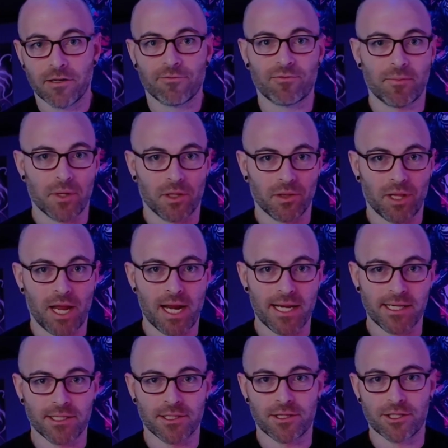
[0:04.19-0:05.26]
From the
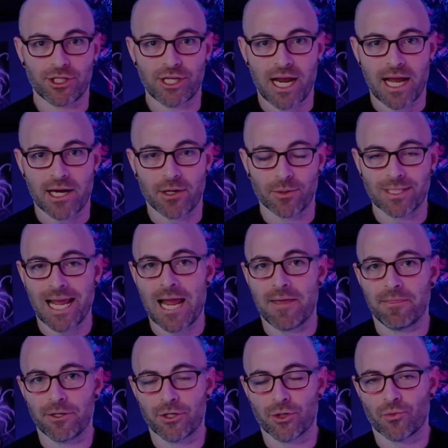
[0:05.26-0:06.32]
lighting to the shadows and
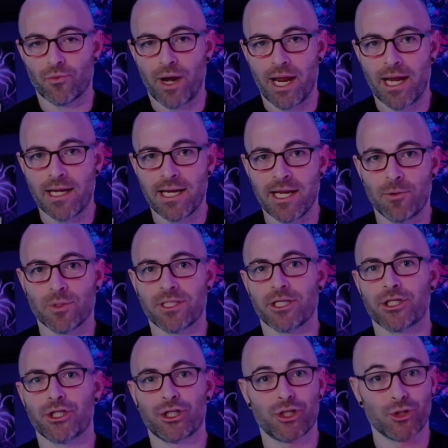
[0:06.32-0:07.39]
the terrain, it was
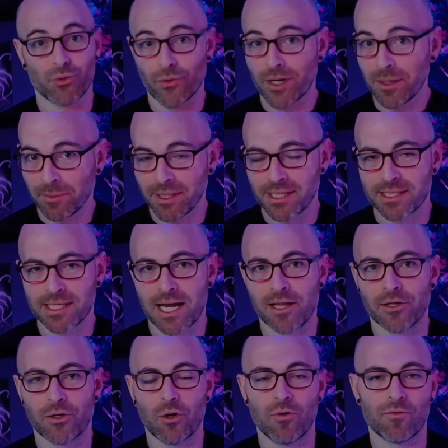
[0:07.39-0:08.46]
extremely
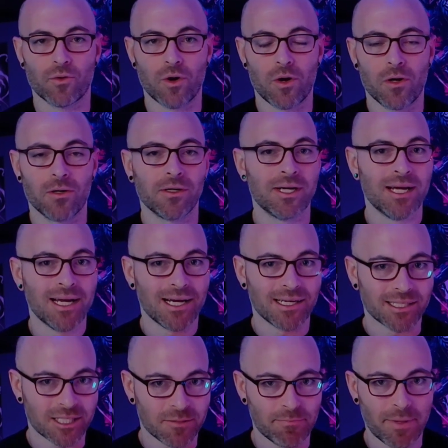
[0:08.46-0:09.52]
solid overall,
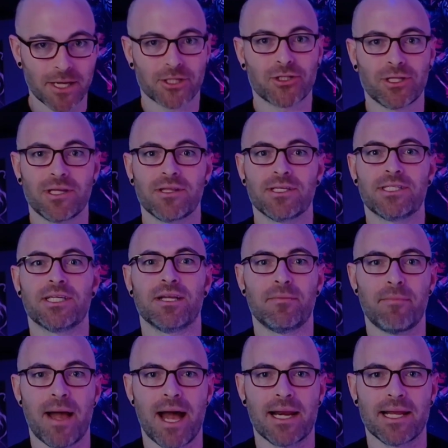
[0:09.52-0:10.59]
especially the
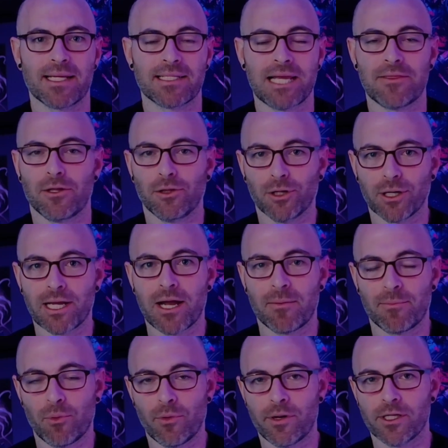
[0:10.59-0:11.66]
cinematics and the lookout
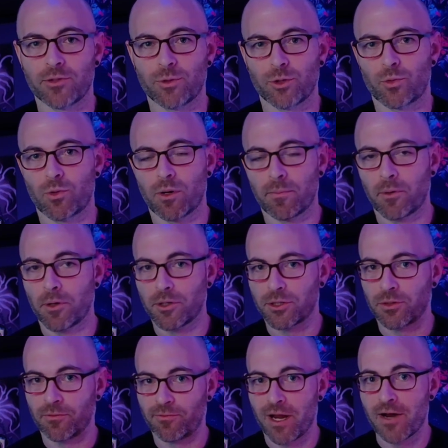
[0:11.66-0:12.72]
points, which were a
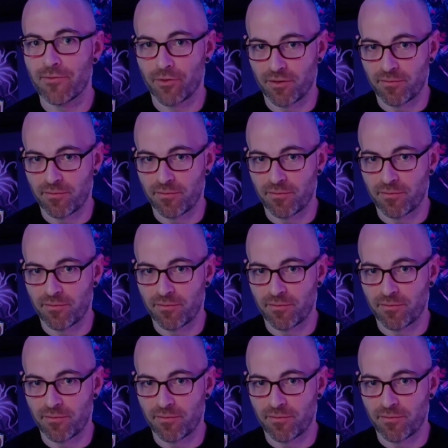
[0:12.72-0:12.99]
personal favorite of